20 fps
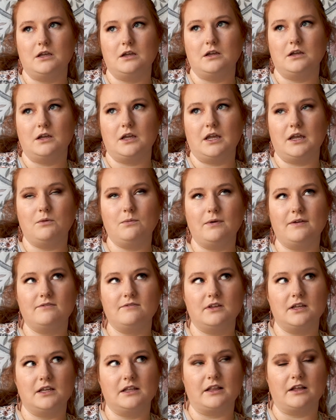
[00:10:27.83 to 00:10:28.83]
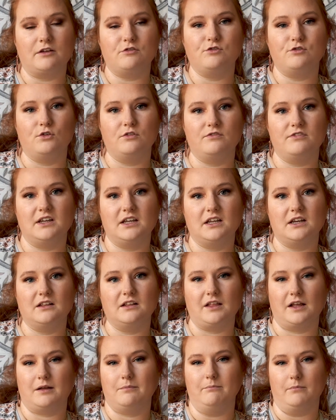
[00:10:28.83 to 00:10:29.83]
He went vegan, like full vegan, in
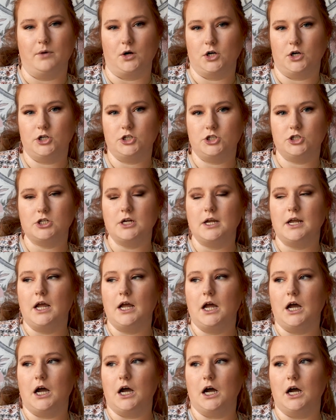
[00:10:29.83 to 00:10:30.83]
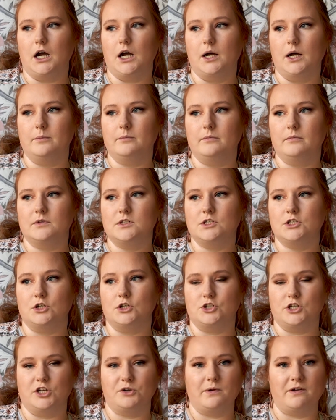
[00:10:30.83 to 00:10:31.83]
like March. So
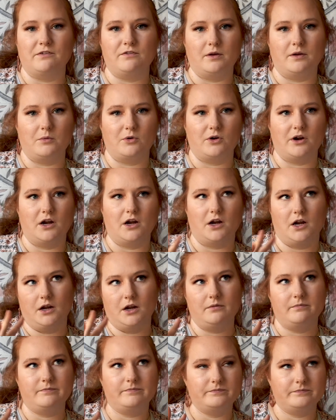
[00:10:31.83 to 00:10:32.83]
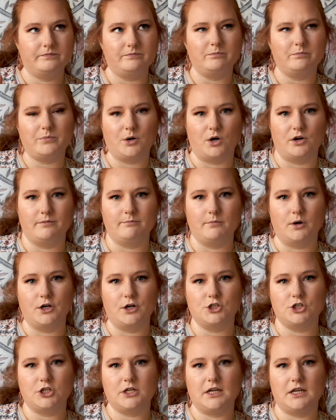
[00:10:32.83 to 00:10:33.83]
January, February, part of
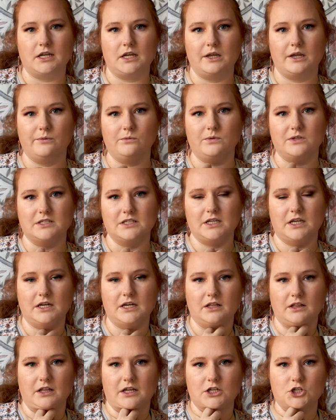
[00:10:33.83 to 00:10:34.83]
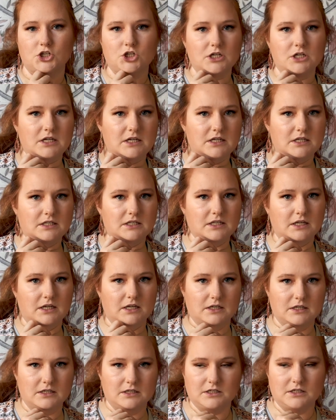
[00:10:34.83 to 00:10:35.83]
March, he was eating like cheese
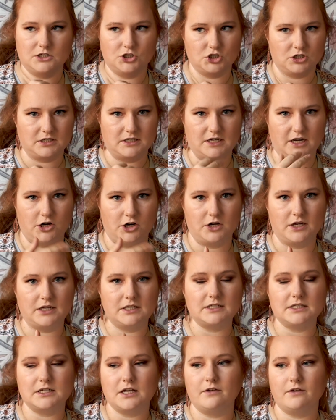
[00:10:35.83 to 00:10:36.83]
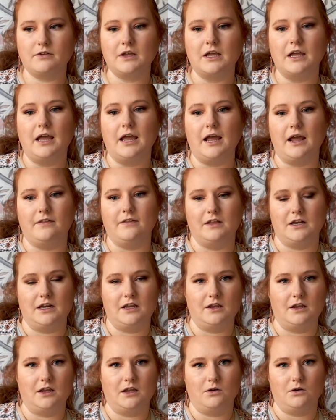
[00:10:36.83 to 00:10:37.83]
and just dairy and stuff. And then
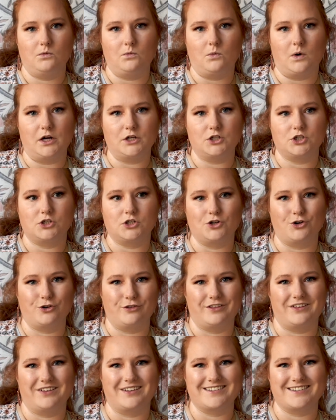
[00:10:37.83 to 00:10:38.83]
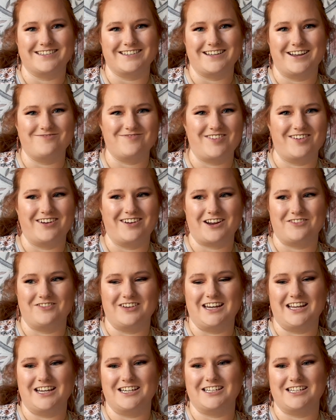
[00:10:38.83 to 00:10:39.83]
he watched Earthlings at my
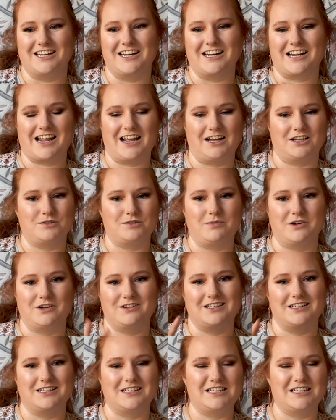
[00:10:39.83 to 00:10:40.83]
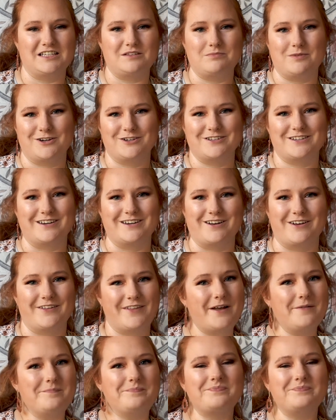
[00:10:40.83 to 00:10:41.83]
recommendation and Cowspiracy and Seaspiracy and all
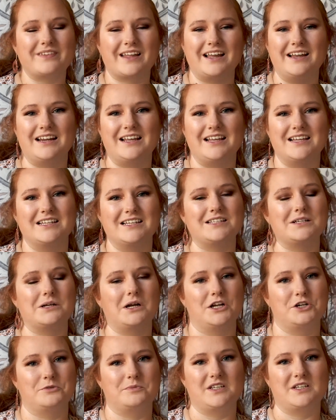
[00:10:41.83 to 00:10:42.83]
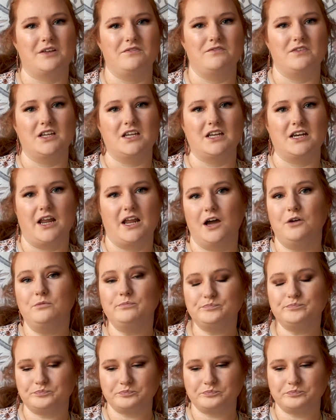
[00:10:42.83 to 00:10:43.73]
that. And he is 100% vegan now.